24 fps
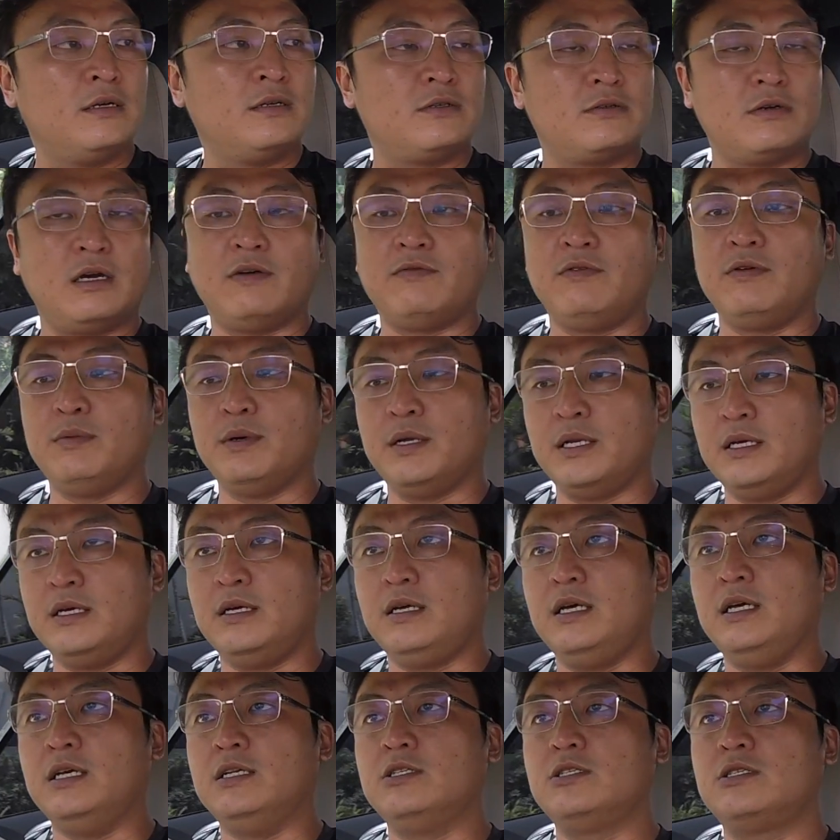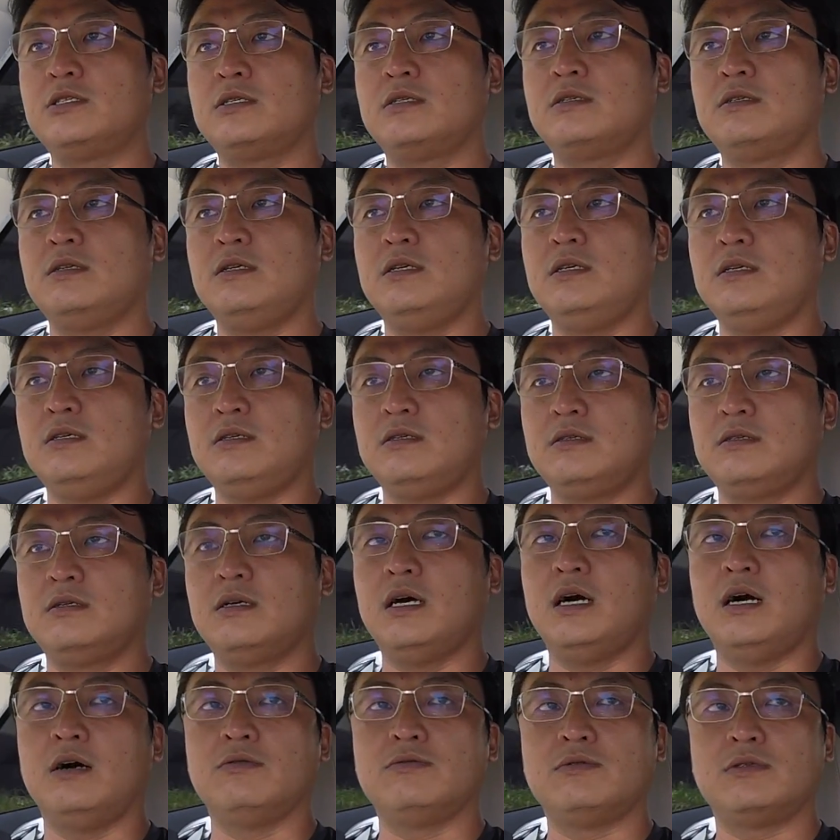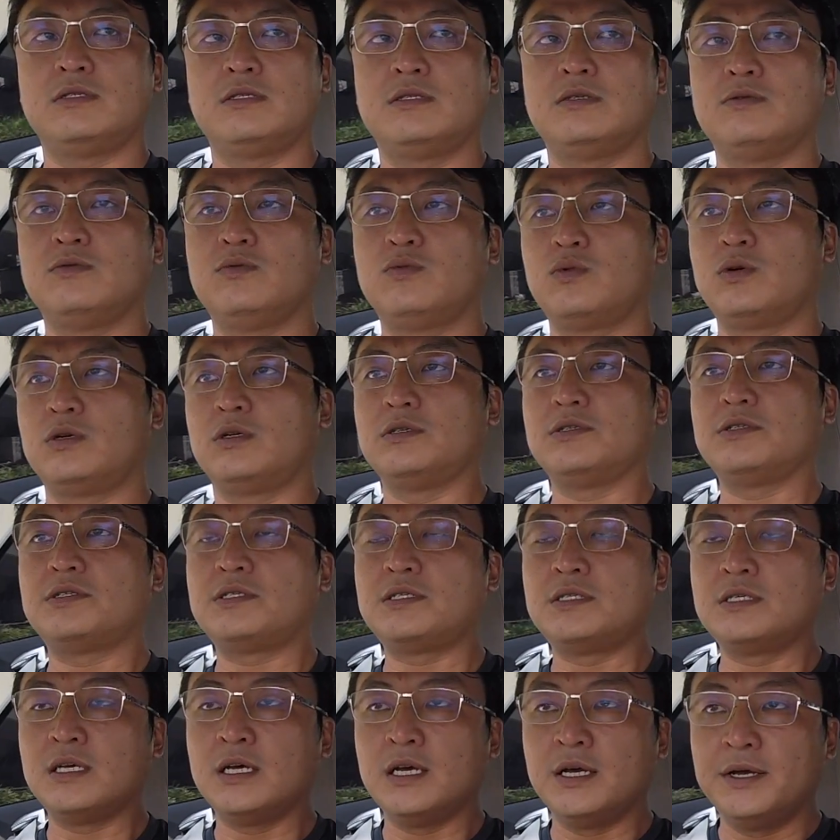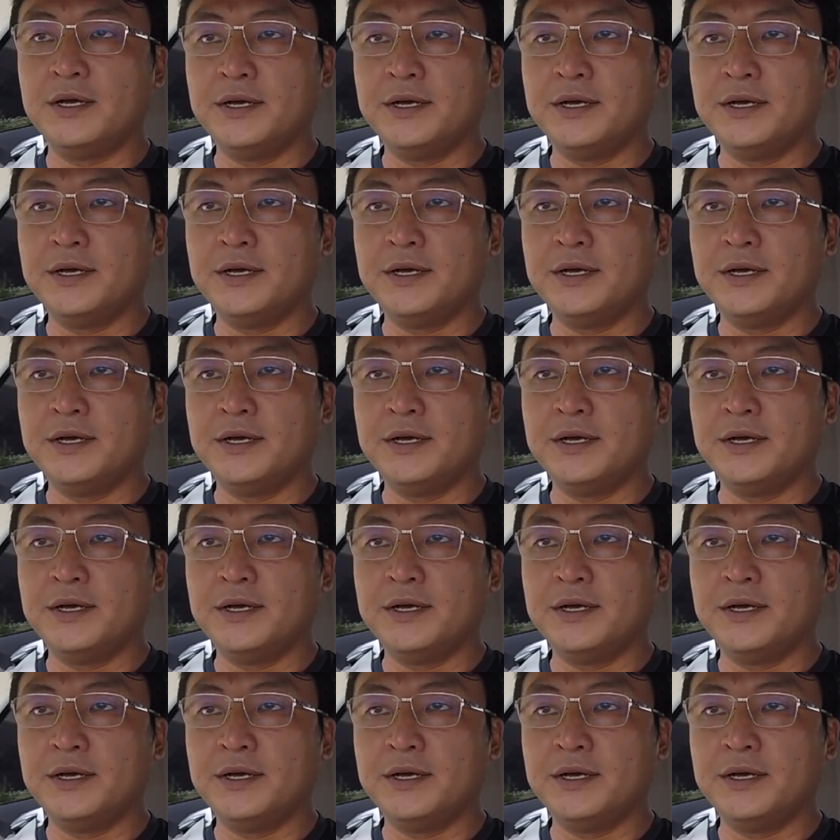so everybody each outwards.